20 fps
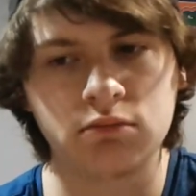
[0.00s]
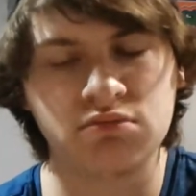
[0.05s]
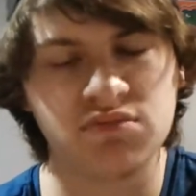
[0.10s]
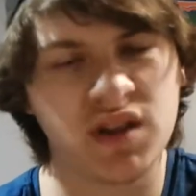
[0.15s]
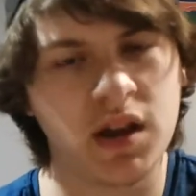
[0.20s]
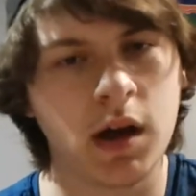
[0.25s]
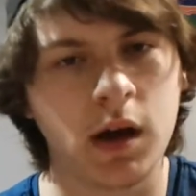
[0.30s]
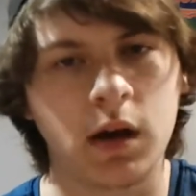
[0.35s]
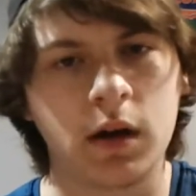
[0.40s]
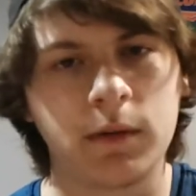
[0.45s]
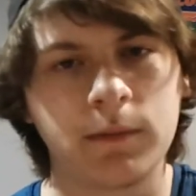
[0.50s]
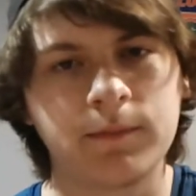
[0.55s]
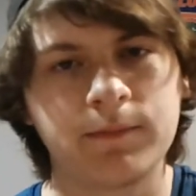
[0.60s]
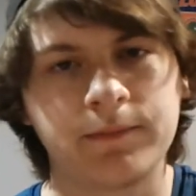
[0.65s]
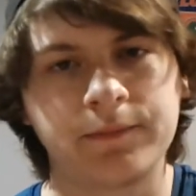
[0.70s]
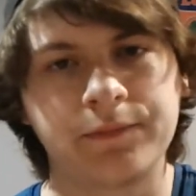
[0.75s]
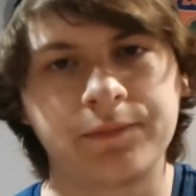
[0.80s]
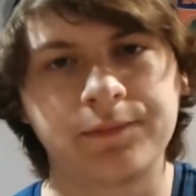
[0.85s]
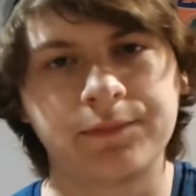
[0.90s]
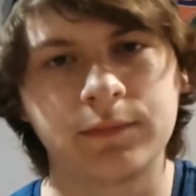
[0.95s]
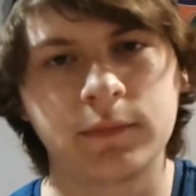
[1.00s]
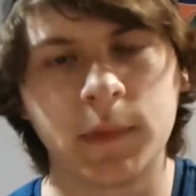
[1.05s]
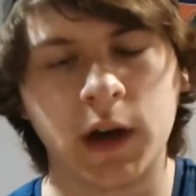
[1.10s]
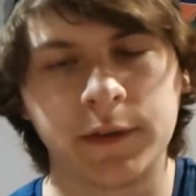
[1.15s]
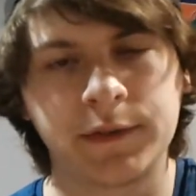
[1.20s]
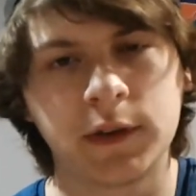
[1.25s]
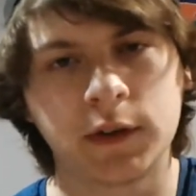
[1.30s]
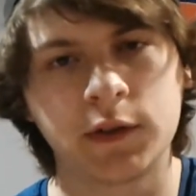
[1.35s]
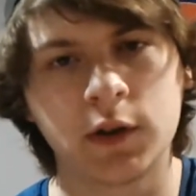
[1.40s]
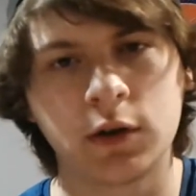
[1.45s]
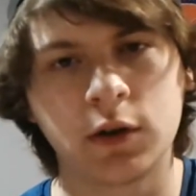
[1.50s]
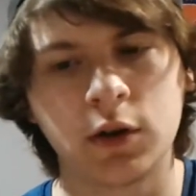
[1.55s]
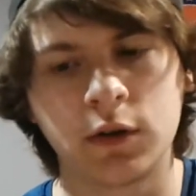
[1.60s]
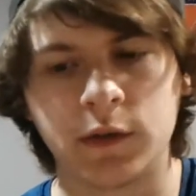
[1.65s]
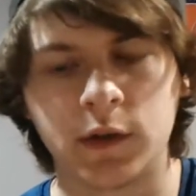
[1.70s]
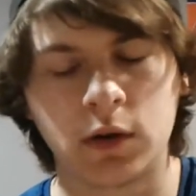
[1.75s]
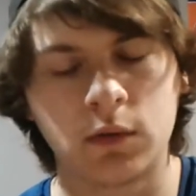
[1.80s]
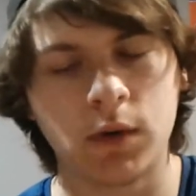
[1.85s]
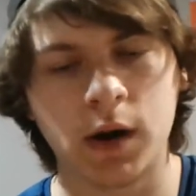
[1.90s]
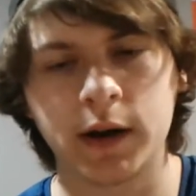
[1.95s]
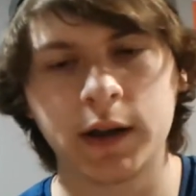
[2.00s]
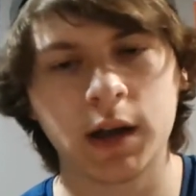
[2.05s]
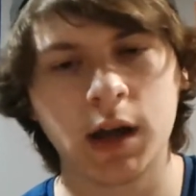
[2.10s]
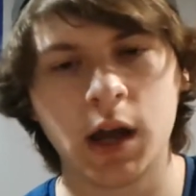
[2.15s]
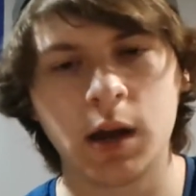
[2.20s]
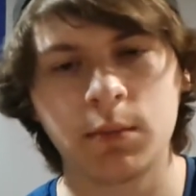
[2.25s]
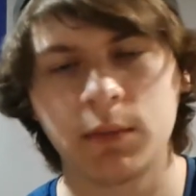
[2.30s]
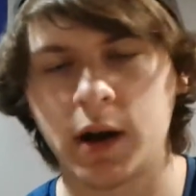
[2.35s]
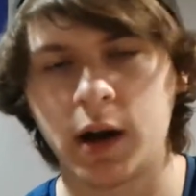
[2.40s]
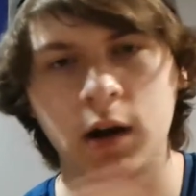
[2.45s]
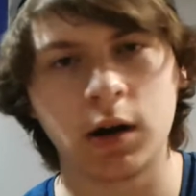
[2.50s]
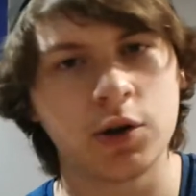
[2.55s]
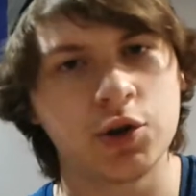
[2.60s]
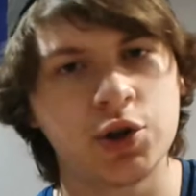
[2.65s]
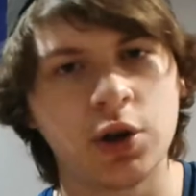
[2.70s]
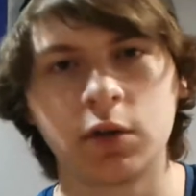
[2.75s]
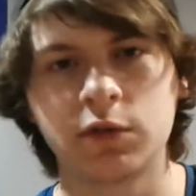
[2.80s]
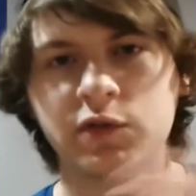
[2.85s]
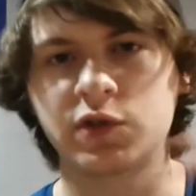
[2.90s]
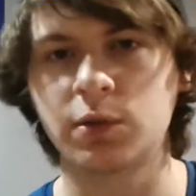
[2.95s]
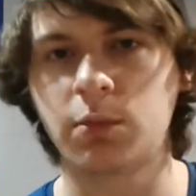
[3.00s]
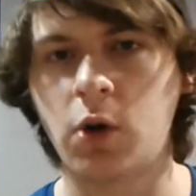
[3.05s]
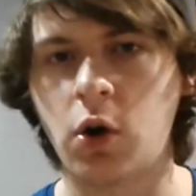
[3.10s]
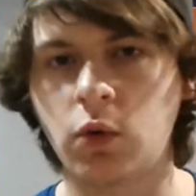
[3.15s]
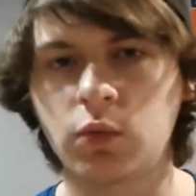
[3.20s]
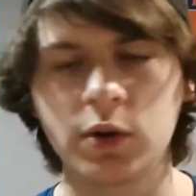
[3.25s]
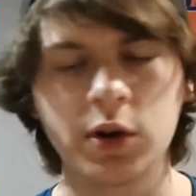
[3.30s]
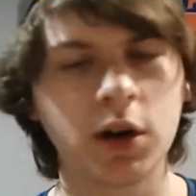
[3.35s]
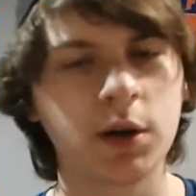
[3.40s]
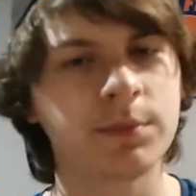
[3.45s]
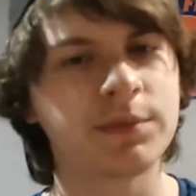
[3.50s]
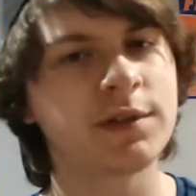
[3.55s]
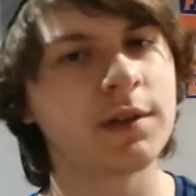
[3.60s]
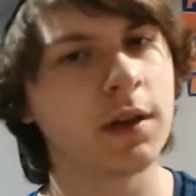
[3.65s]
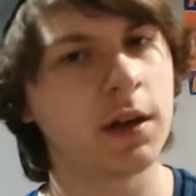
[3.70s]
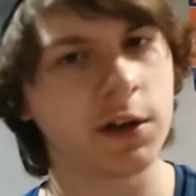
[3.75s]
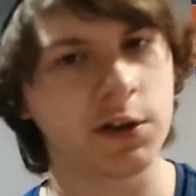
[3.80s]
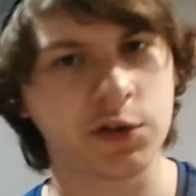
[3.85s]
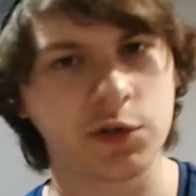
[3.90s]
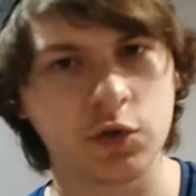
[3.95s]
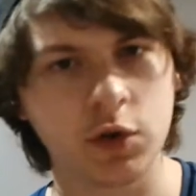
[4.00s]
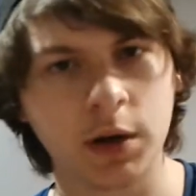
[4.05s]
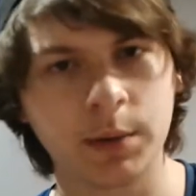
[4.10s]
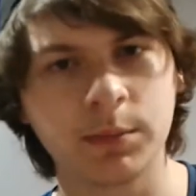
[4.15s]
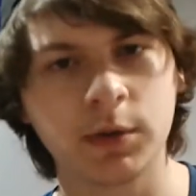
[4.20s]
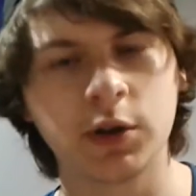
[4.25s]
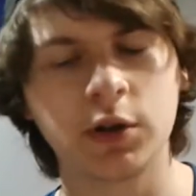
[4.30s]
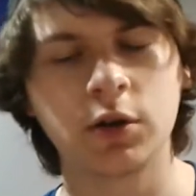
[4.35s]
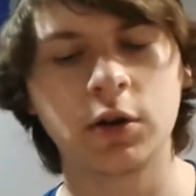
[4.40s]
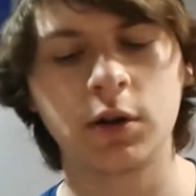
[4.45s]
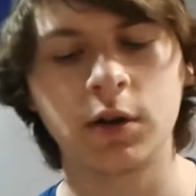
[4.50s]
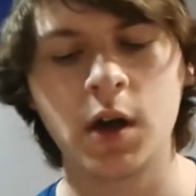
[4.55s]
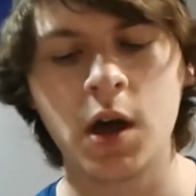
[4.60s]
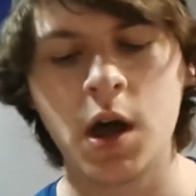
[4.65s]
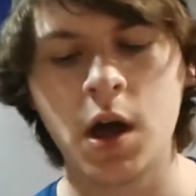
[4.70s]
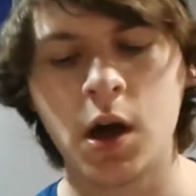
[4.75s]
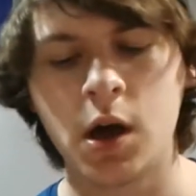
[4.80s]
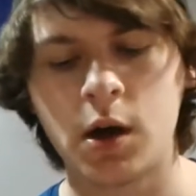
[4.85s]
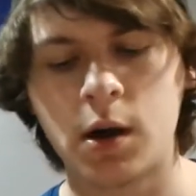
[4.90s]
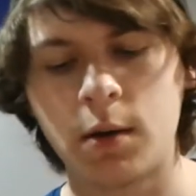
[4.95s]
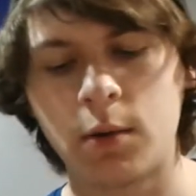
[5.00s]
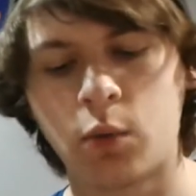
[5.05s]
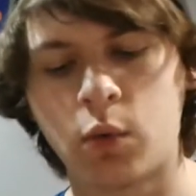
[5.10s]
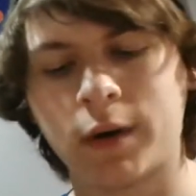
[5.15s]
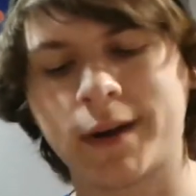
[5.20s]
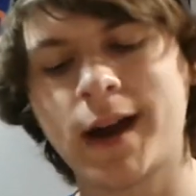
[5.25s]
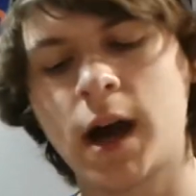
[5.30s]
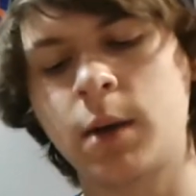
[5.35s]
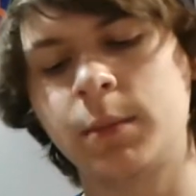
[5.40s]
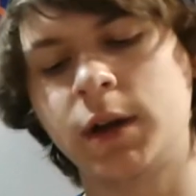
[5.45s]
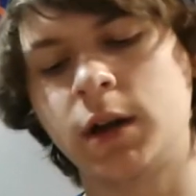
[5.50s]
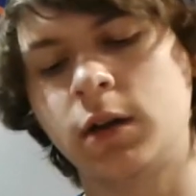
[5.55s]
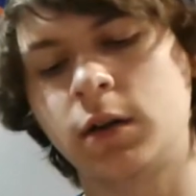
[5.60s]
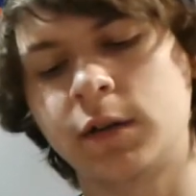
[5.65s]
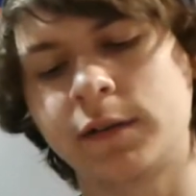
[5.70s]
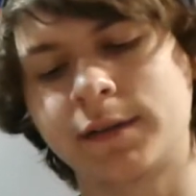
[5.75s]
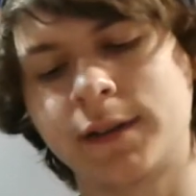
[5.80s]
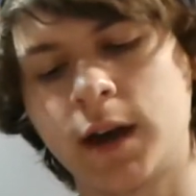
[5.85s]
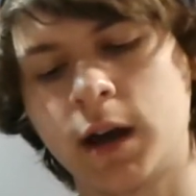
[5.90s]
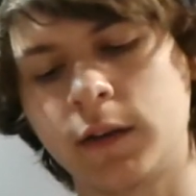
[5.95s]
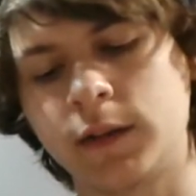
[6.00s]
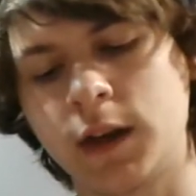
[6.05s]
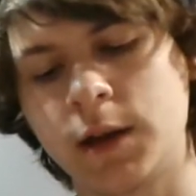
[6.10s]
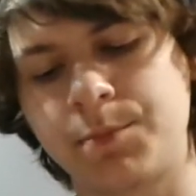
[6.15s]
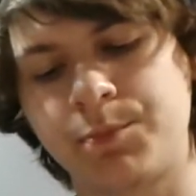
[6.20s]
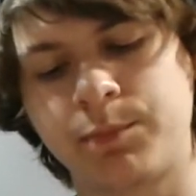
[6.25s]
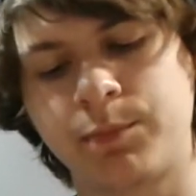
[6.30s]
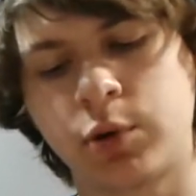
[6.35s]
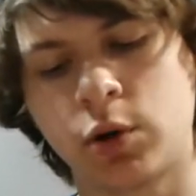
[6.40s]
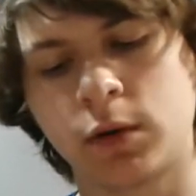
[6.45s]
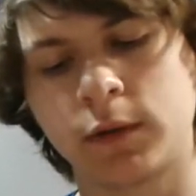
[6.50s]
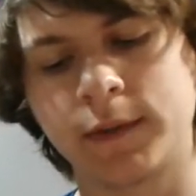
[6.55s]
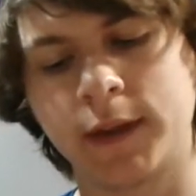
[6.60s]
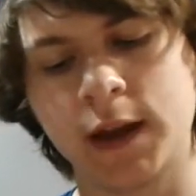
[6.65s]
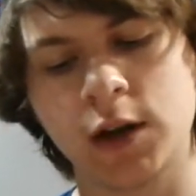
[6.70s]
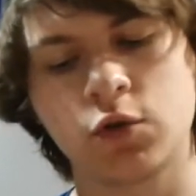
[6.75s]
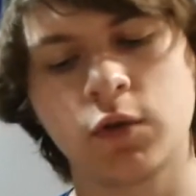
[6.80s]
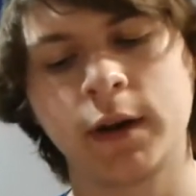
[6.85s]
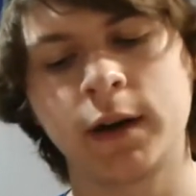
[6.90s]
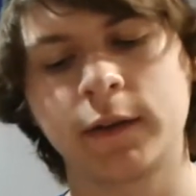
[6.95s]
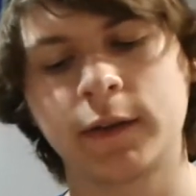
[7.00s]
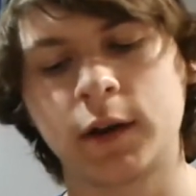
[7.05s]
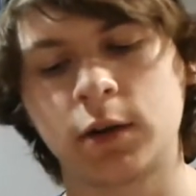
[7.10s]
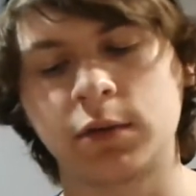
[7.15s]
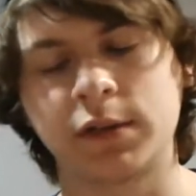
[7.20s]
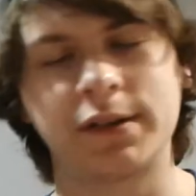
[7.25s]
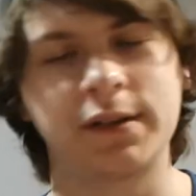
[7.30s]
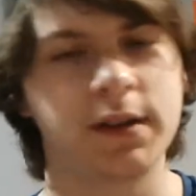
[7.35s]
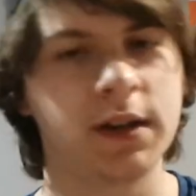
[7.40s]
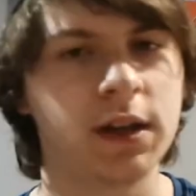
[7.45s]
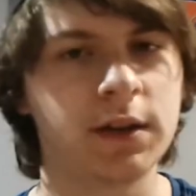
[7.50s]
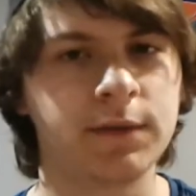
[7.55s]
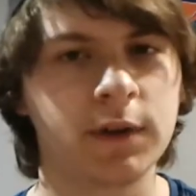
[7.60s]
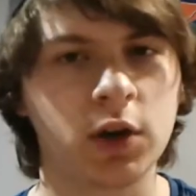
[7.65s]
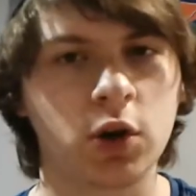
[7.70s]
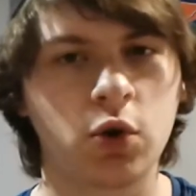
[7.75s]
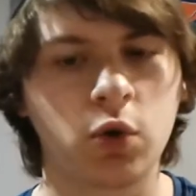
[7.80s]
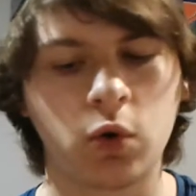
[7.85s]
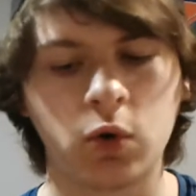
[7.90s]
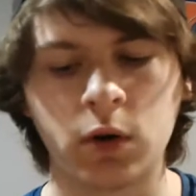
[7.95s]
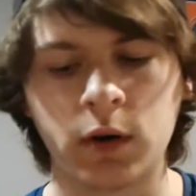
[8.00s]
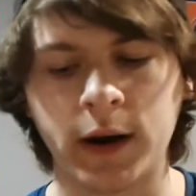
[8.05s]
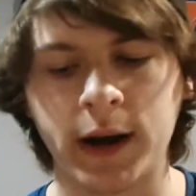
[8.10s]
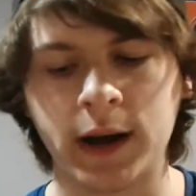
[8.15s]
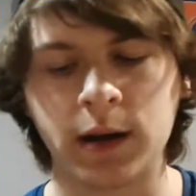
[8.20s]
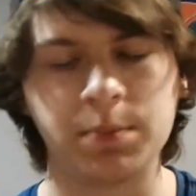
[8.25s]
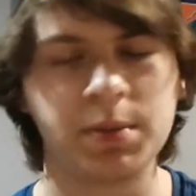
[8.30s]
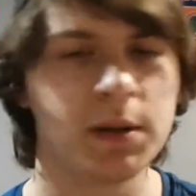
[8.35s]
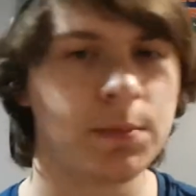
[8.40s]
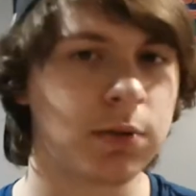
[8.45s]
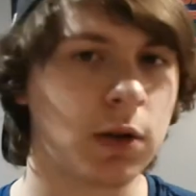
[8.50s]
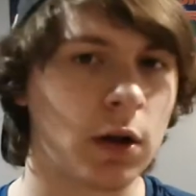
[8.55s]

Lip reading: Yeah, I think they're good. Their running game, Aaron Jones, Jamal Williams, extremely good. What got me here is that they graded their receiving core at a B+.